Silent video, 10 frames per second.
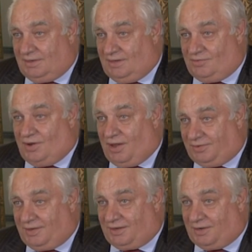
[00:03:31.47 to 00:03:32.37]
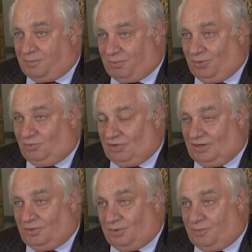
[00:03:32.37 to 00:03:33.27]
It's not that they're
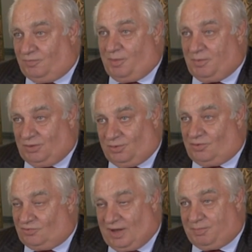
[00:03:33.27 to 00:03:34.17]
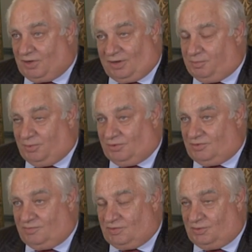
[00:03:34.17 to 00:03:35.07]
approaching Europe from a Eurosceptical
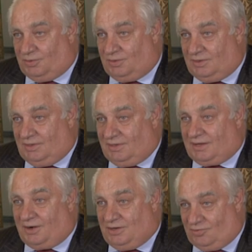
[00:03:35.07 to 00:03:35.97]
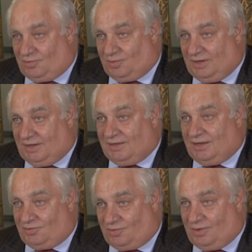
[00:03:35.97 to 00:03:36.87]
point of view. Their history and the
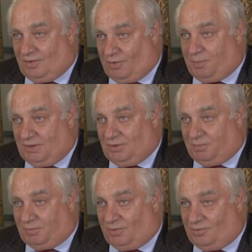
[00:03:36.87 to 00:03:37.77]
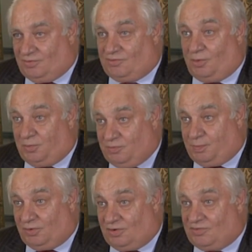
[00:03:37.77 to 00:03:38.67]
history of opinion polls has always
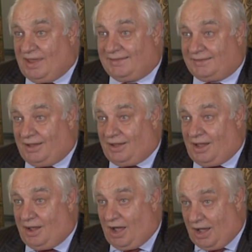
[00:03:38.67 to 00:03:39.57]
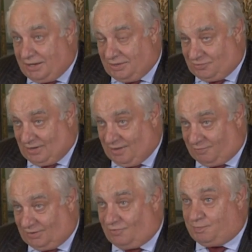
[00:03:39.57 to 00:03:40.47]
put us at the highest
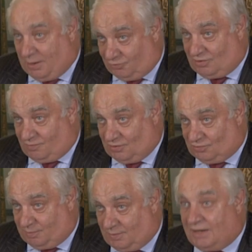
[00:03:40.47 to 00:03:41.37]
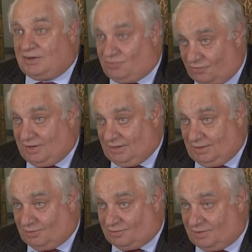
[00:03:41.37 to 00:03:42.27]
level of positivism, and it still
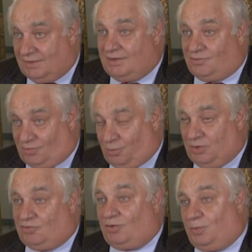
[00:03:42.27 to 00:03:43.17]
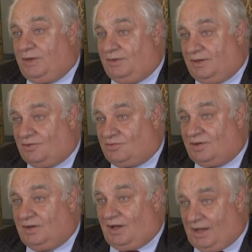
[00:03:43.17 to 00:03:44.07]
is. So we should win this,
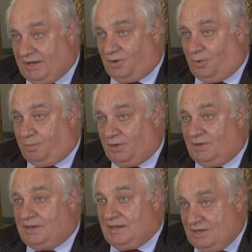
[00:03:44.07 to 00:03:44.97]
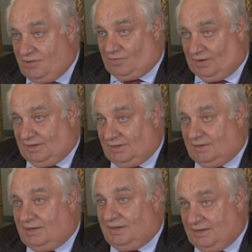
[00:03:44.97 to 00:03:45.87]
I hope, easily
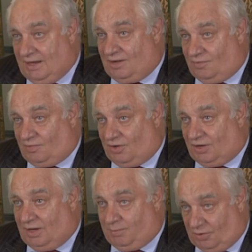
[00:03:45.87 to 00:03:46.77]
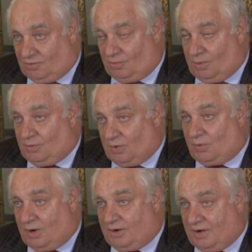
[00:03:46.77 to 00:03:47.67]
in the end of the day, but it will
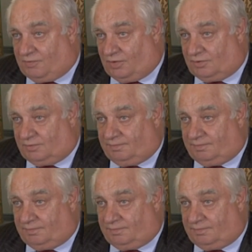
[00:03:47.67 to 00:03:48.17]
require effort.